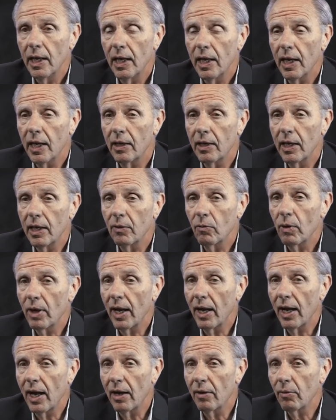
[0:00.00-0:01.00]
And what
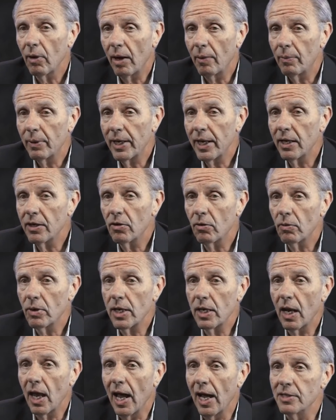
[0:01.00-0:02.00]
I began to
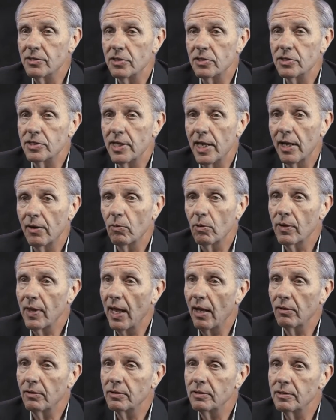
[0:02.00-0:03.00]
realize is that
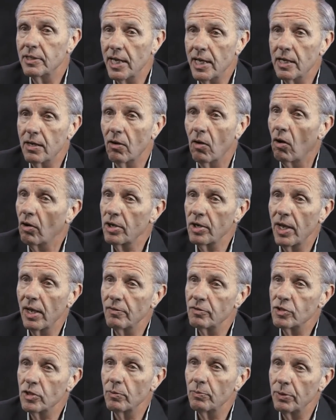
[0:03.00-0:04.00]
without data, all you have
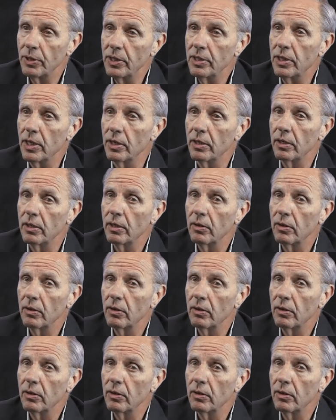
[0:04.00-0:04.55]
is an opinion.